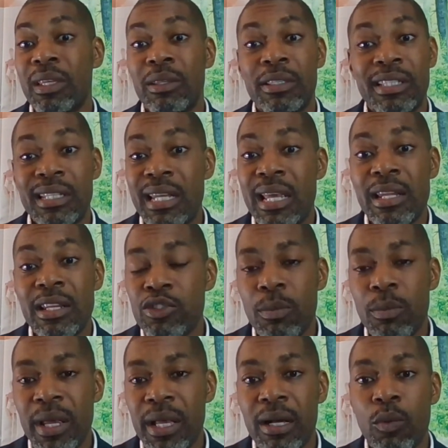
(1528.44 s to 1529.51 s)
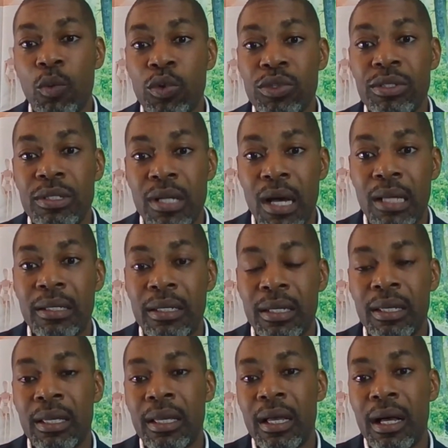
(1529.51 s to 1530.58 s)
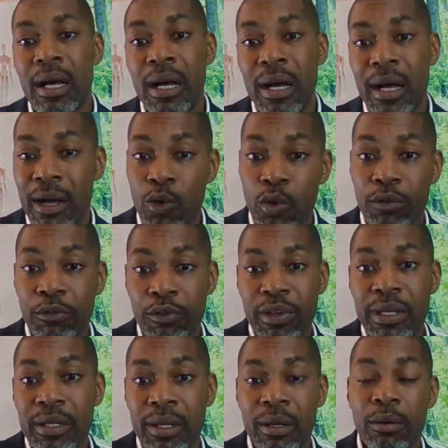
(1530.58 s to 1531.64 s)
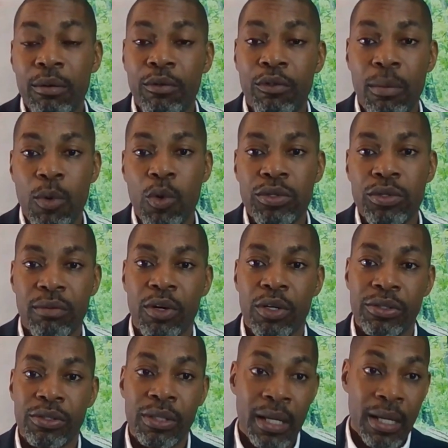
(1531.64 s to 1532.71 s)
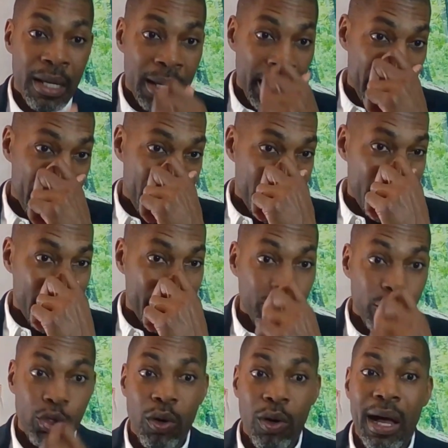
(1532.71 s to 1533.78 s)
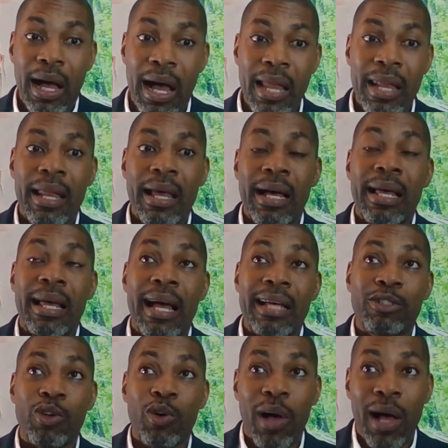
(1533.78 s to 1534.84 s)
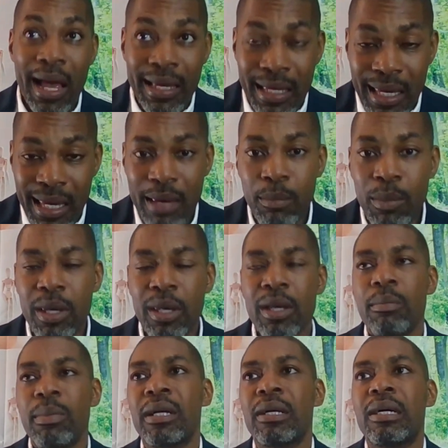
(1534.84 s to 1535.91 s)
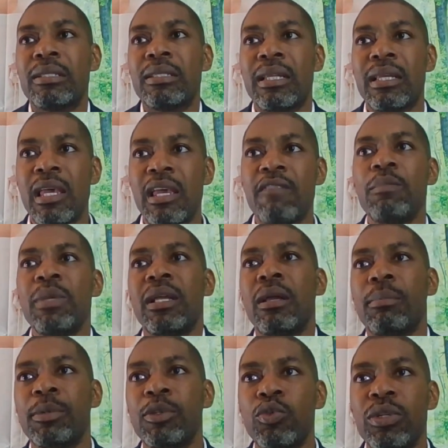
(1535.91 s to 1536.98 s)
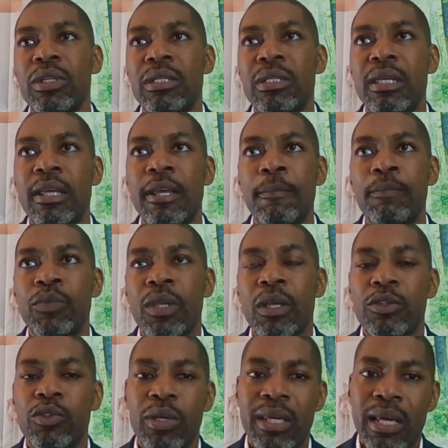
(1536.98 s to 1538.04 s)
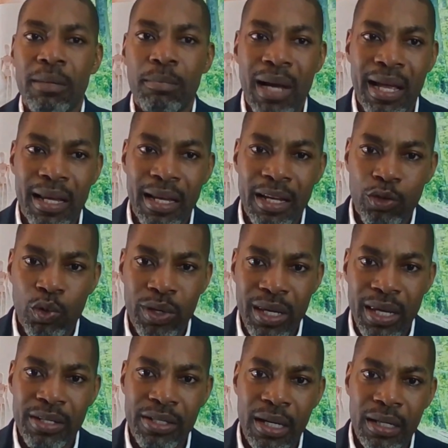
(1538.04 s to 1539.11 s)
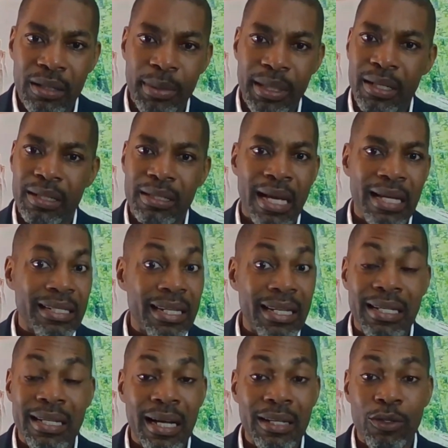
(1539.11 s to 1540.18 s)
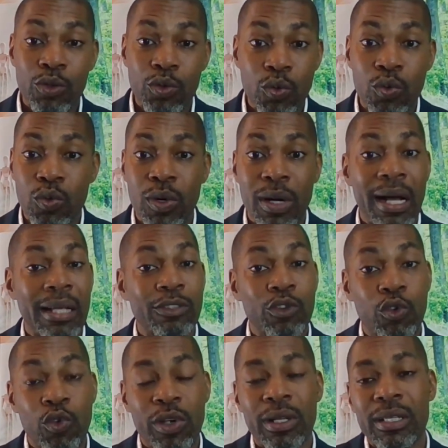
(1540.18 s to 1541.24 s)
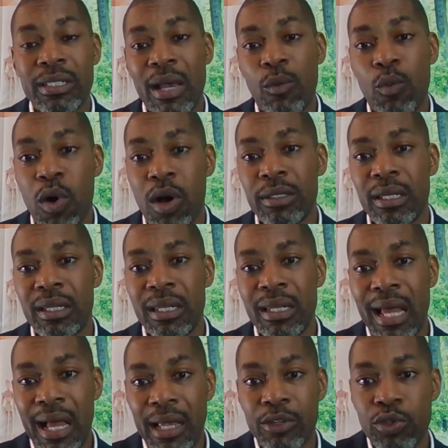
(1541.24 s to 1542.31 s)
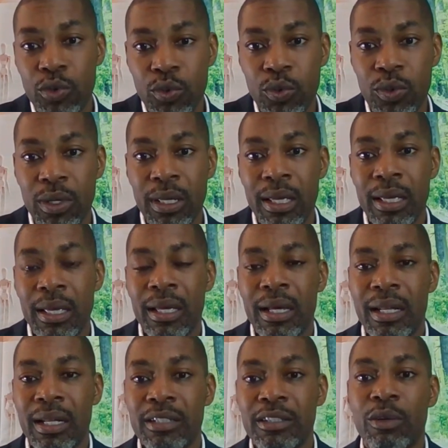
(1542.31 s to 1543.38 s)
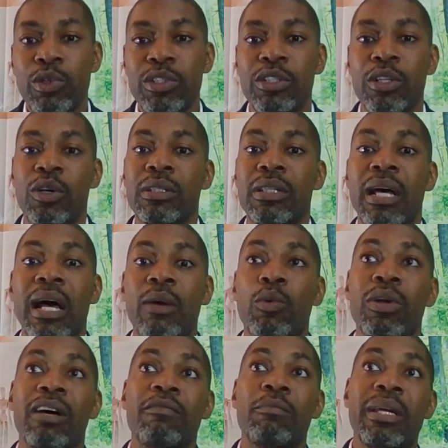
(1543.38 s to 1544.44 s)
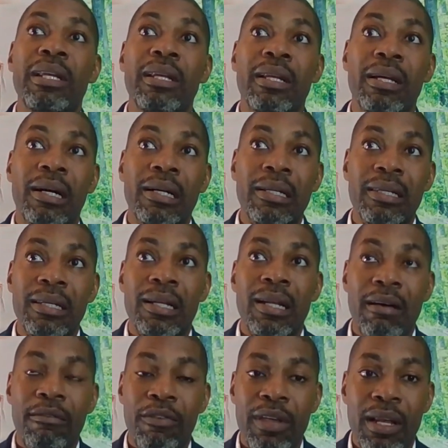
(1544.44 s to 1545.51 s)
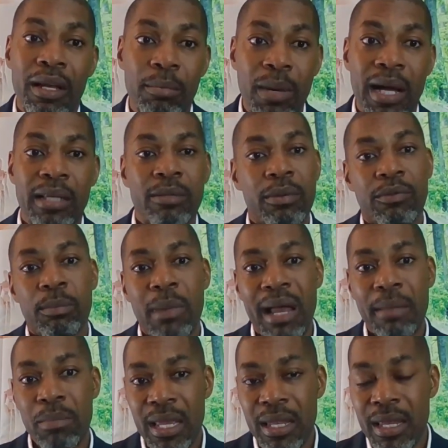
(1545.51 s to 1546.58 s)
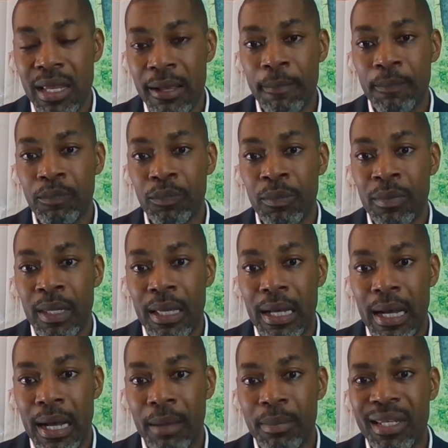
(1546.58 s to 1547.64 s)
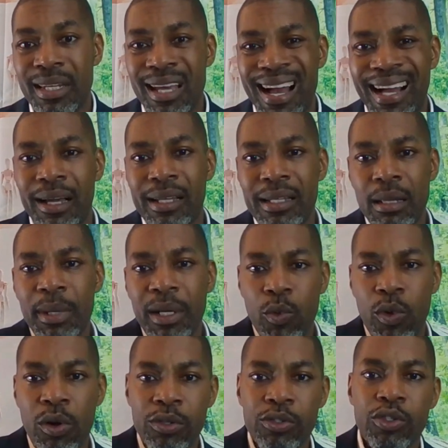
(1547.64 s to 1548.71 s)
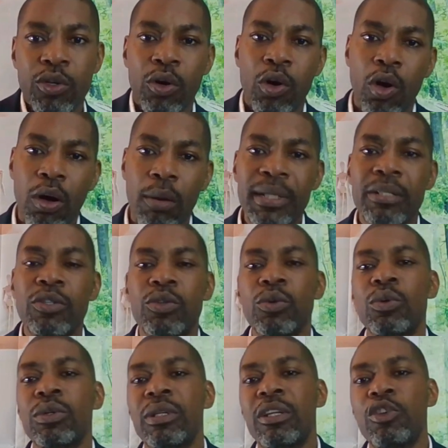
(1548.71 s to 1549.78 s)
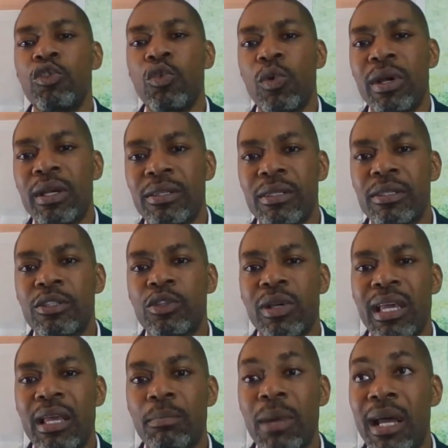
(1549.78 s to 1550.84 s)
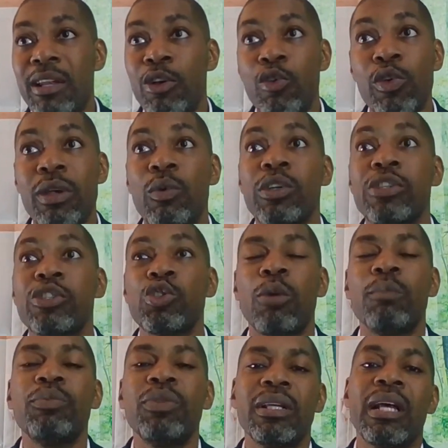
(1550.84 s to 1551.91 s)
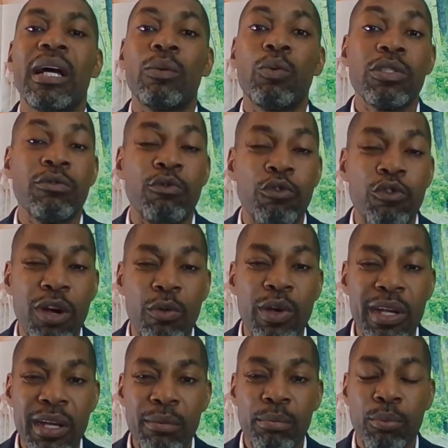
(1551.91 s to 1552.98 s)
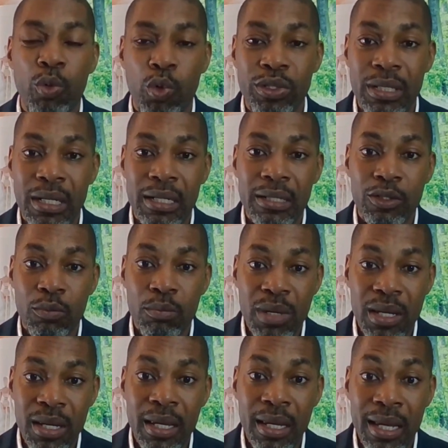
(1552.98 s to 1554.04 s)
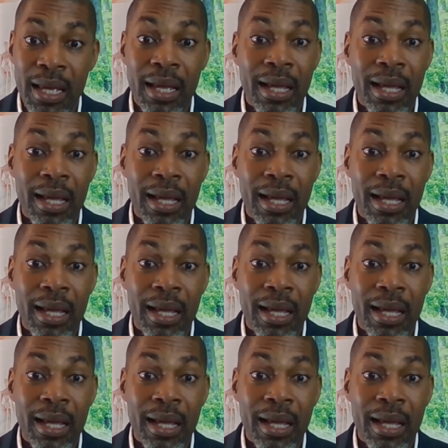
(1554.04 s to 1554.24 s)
Staying in Jamaica was not a good fit for most of us. So I came here because it gave me an opportunity to get my education, because I did not do as great as I wanted in high school, and as a result, I would have been considered a failure by many in the academic world. So coming to the US to get my degree was something that was very important to me.